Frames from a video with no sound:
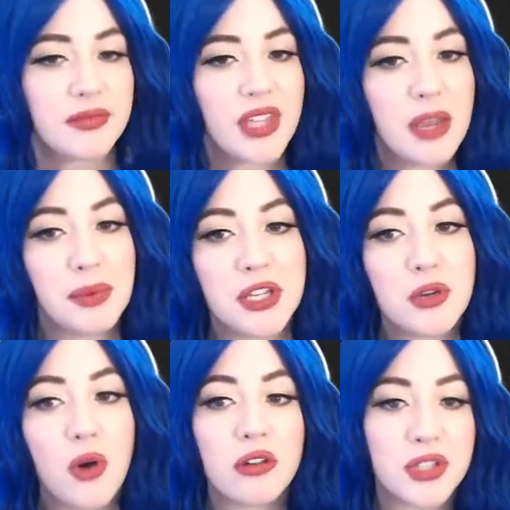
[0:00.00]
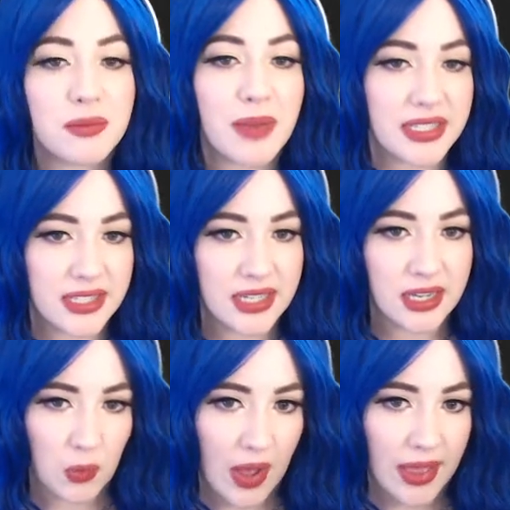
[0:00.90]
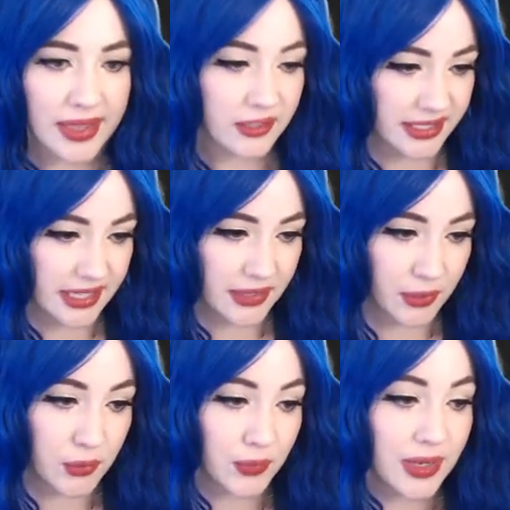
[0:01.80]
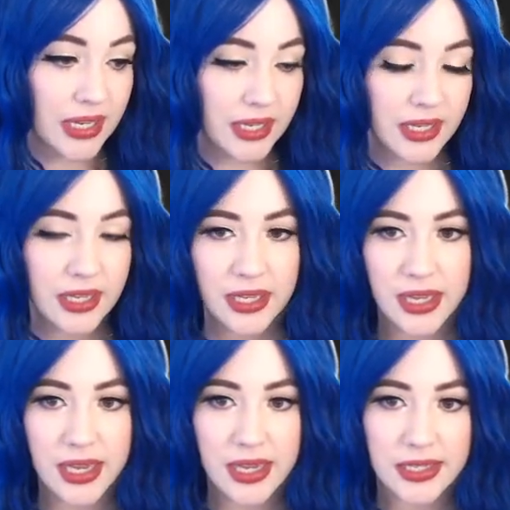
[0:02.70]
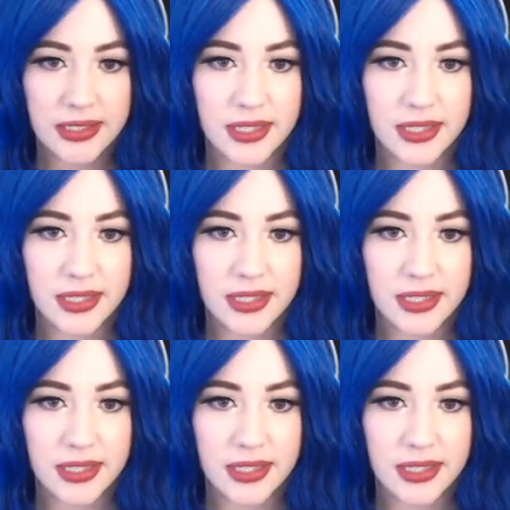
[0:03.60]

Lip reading: But you also might see, while it looks like the Greek is